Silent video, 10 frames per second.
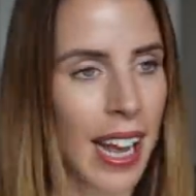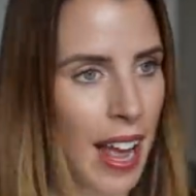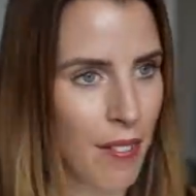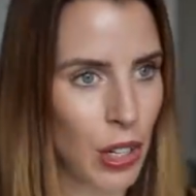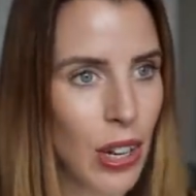
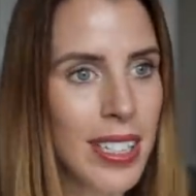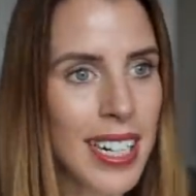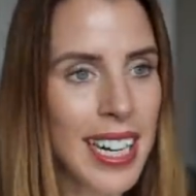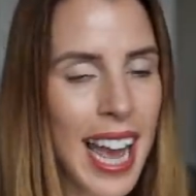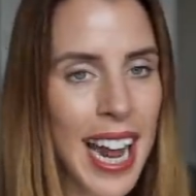I've lost
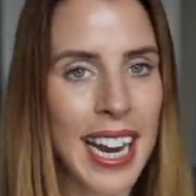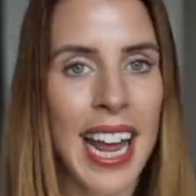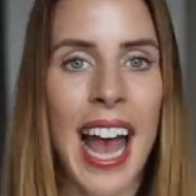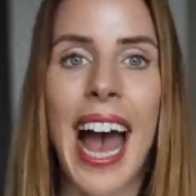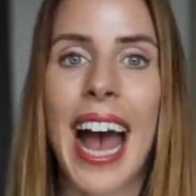it again,
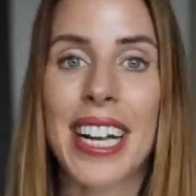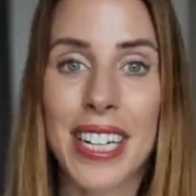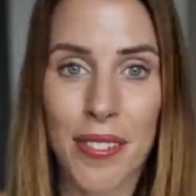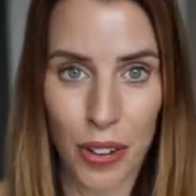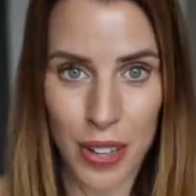and
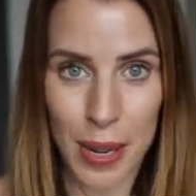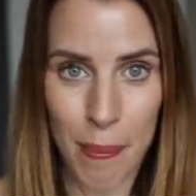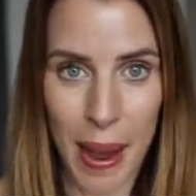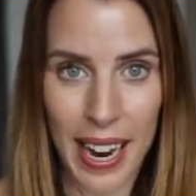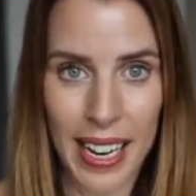I've got it
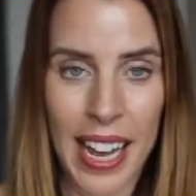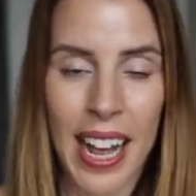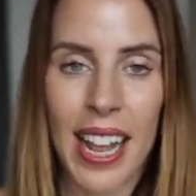back.